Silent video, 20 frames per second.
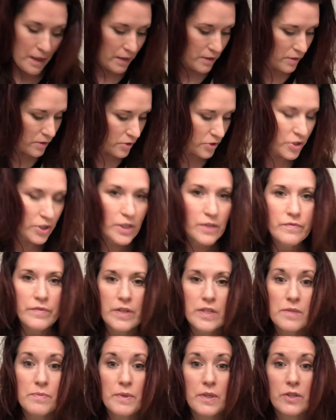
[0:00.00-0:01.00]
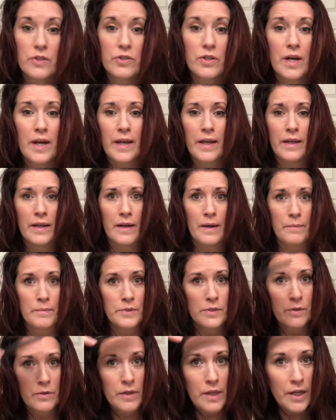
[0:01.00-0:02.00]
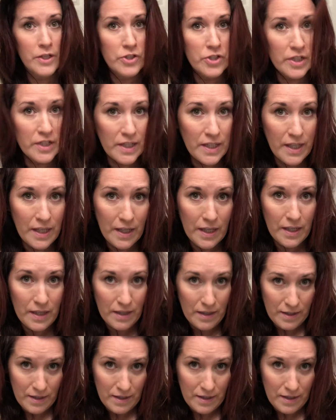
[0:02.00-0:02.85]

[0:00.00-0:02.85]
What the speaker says: she convinced me to try it, and I'm so glad she did.